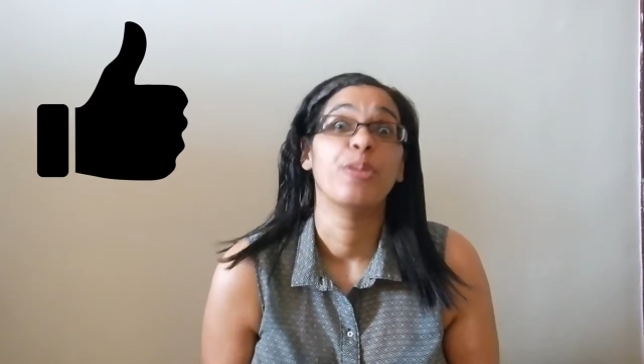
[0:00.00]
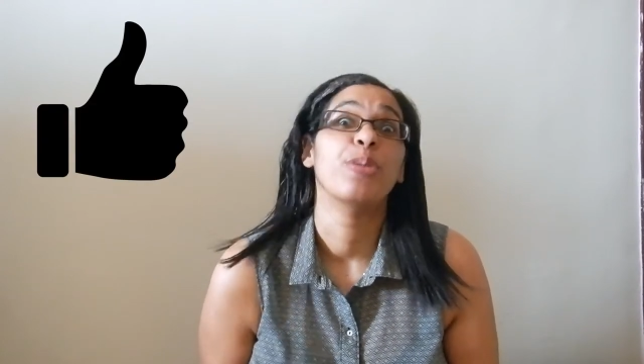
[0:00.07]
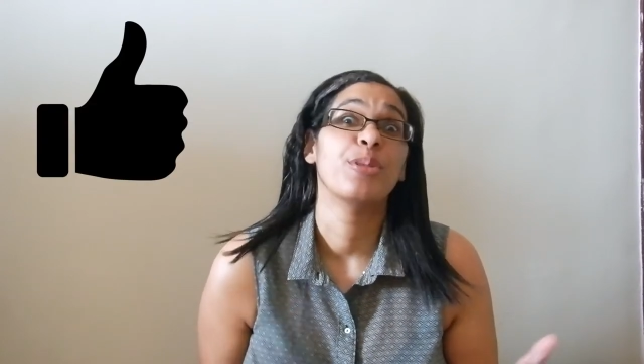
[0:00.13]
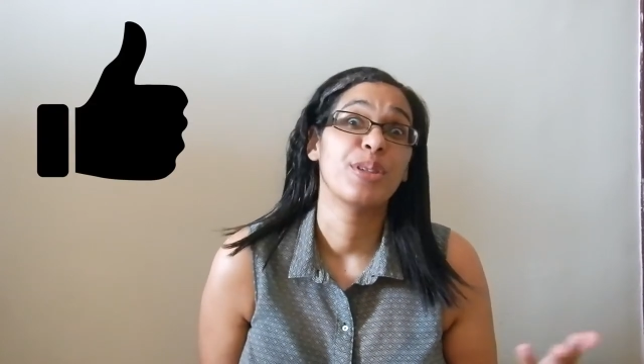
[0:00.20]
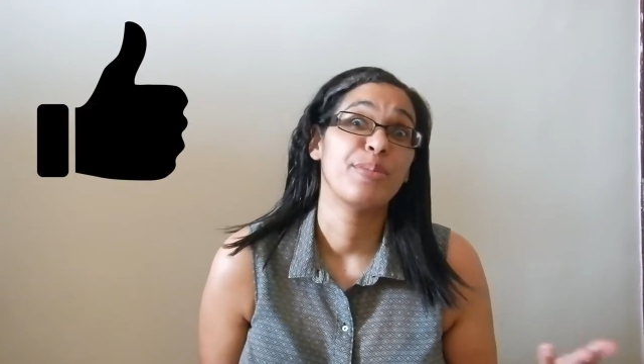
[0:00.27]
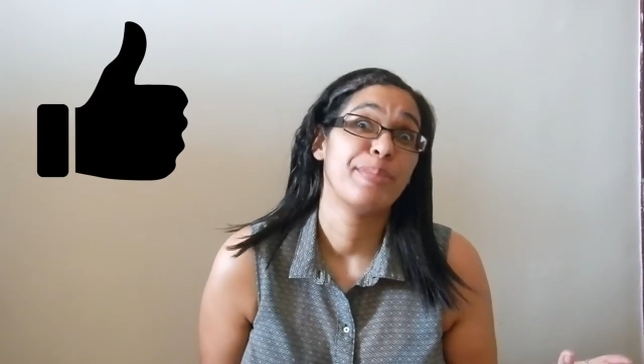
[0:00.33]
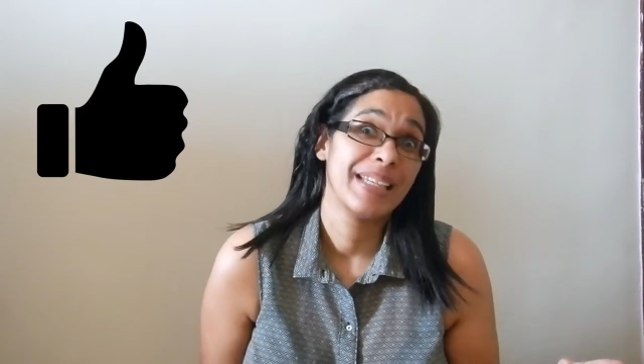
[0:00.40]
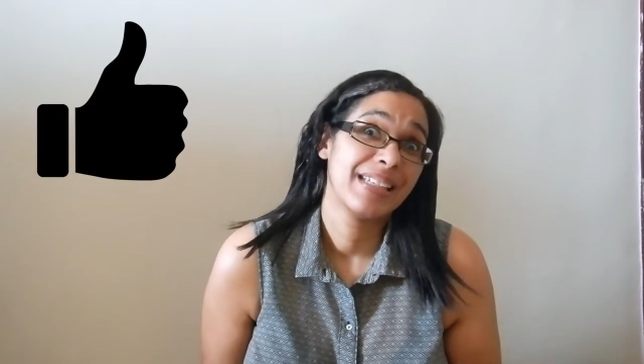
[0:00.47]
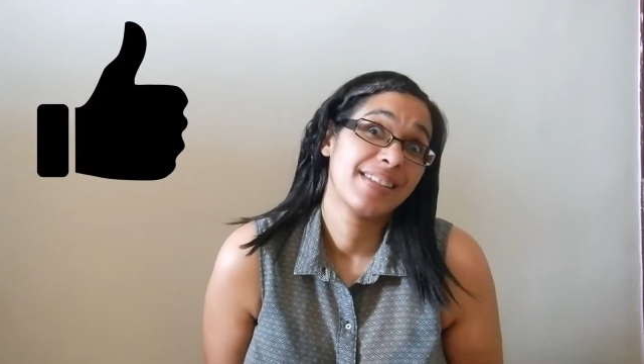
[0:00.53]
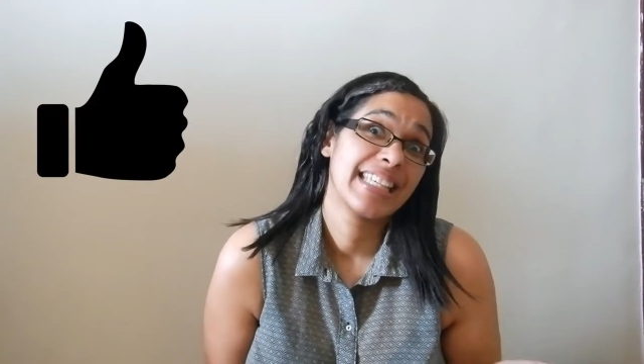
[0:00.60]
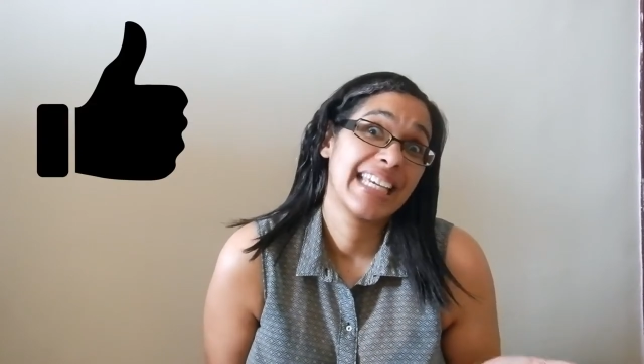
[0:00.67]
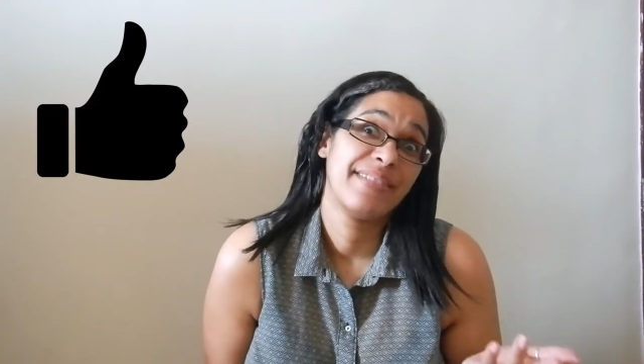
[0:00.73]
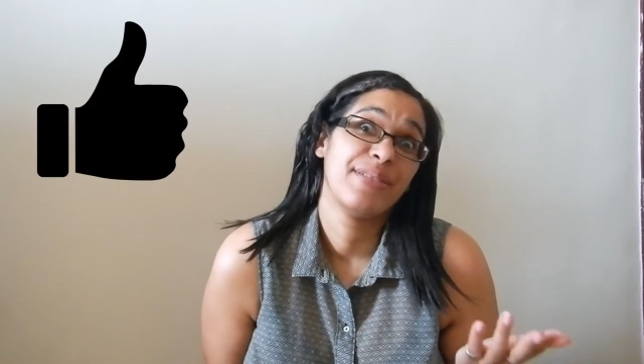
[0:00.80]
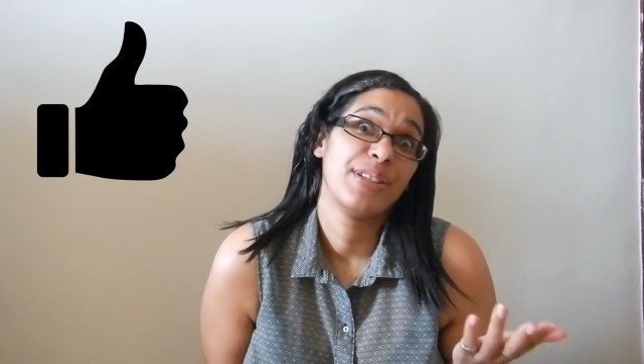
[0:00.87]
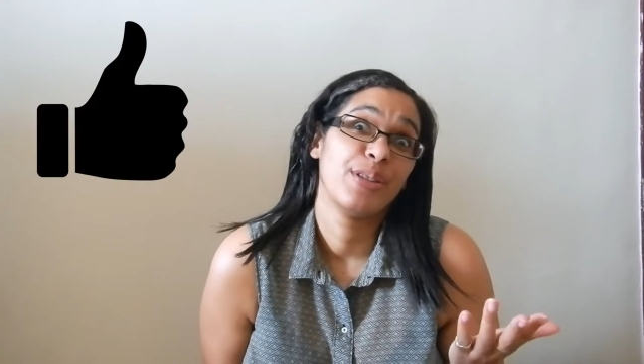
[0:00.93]
or to be as
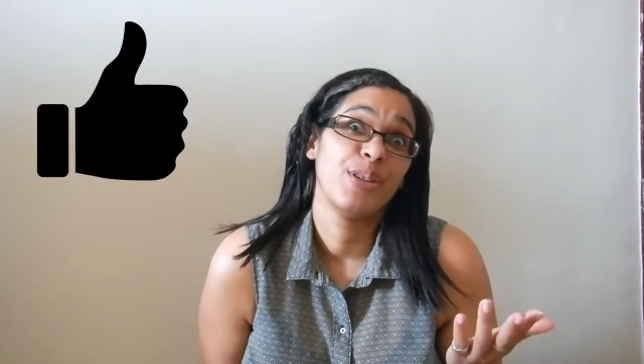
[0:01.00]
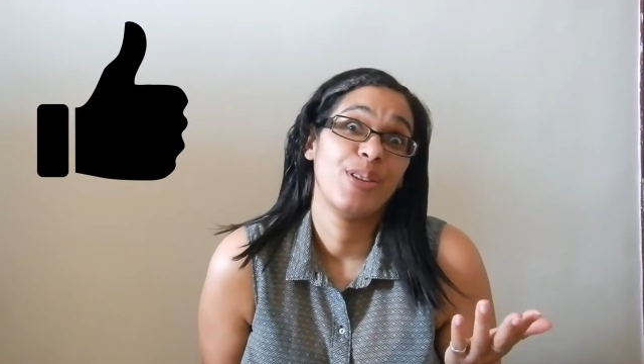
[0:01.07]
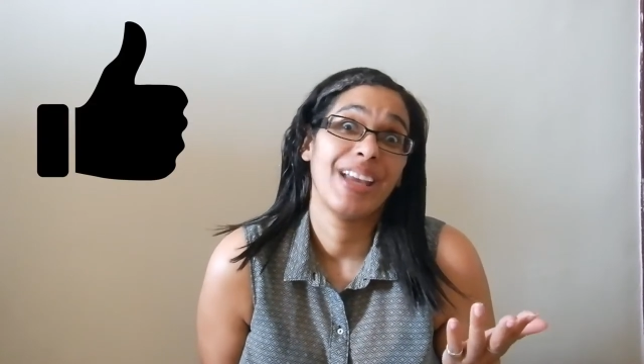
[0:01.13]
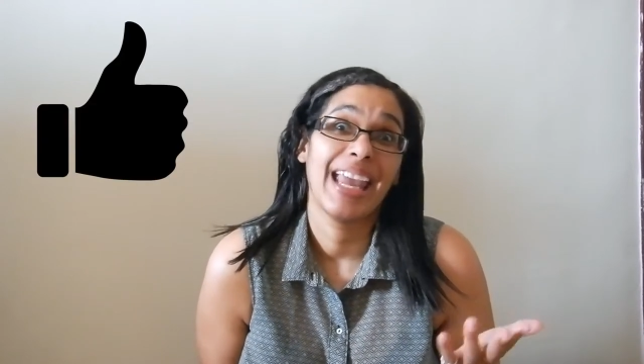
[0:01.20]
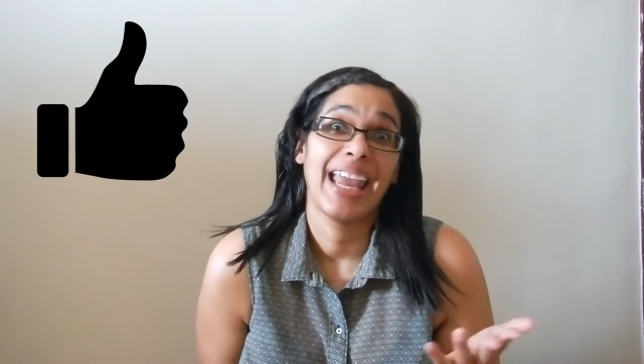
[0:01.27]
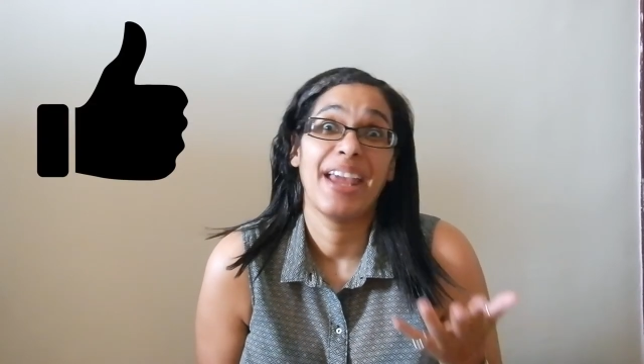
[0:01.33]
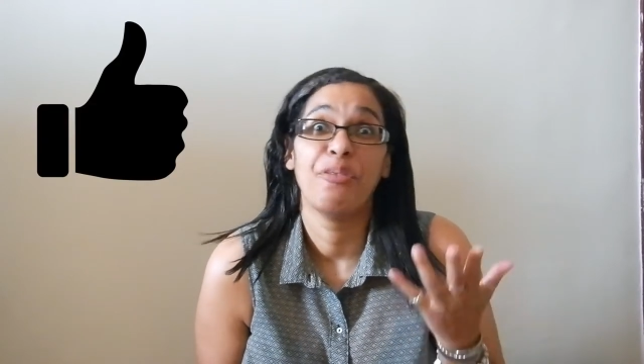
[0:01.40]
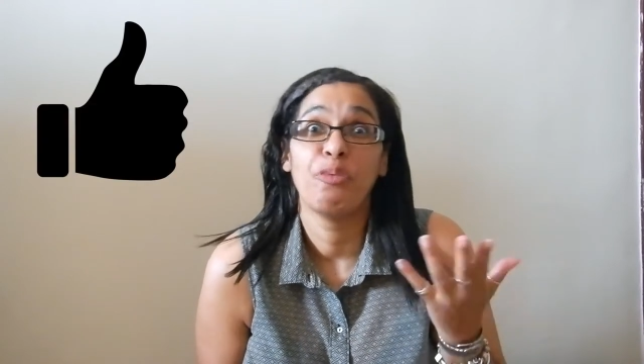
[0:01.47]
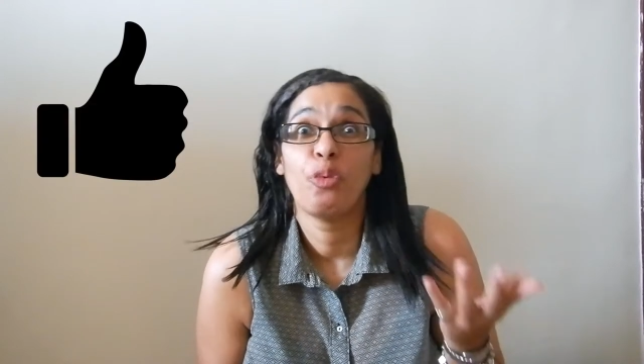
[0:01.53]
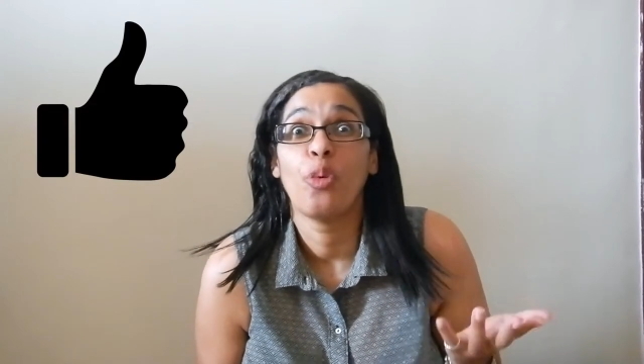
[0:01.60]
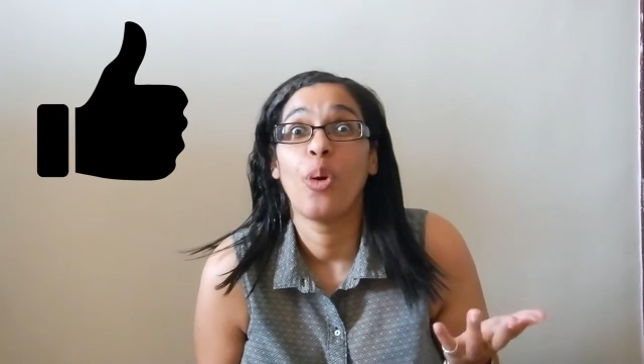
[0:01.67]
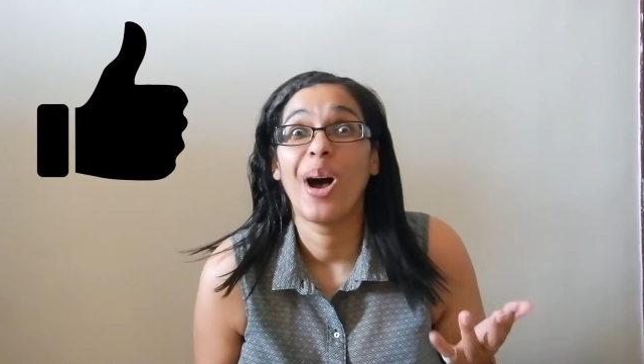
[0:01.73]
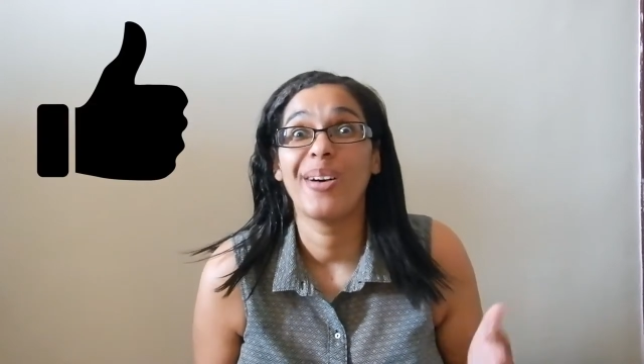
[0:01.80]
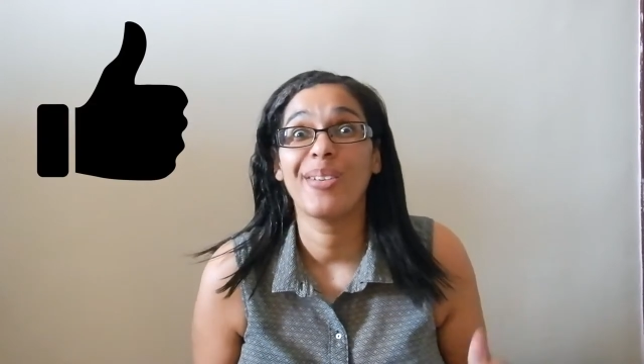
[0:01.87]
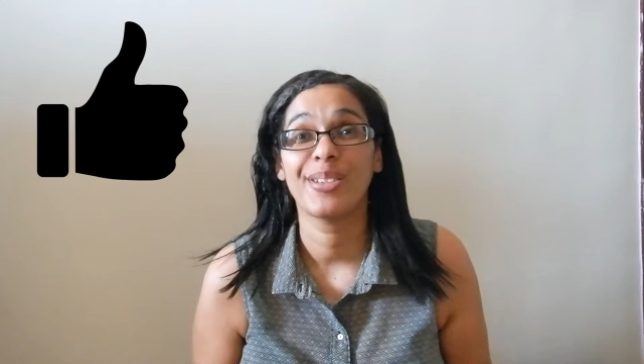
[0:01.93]
safe as you can
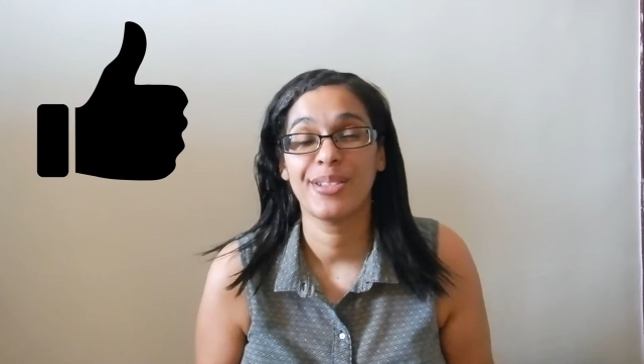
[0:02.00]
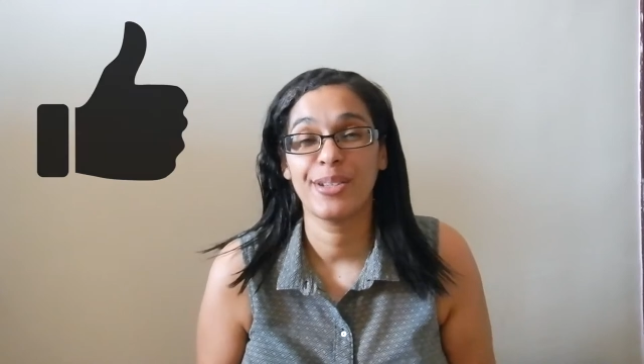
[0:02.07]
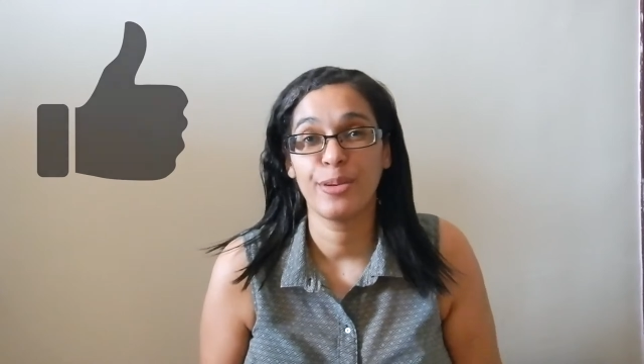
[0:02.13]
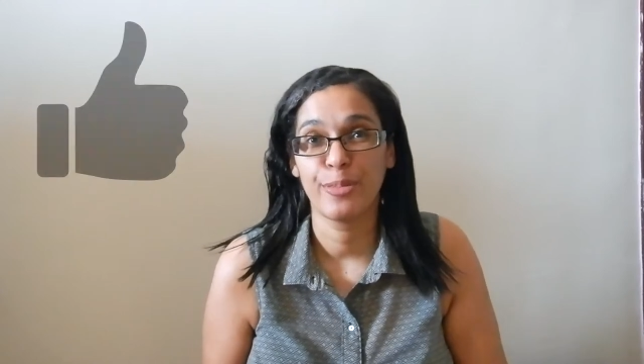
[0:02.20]
whilst